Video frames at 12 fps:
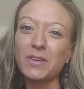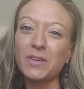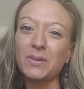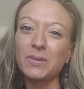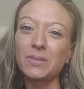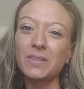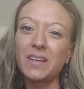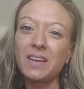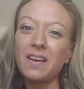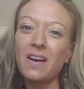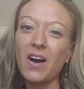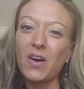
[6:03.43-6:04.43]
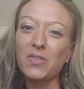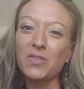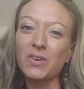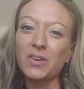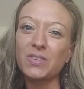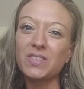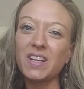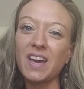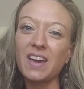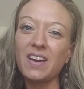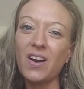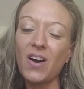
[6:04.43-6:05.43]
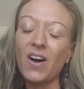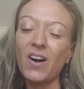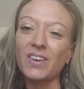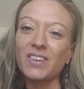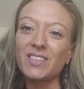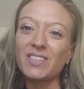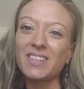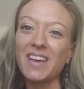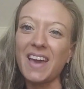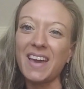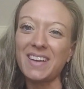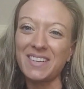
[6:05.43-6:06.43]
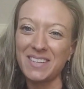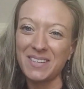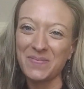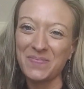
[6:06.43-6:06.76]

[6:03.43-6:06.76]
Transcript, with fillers: you on Thursday, August 8.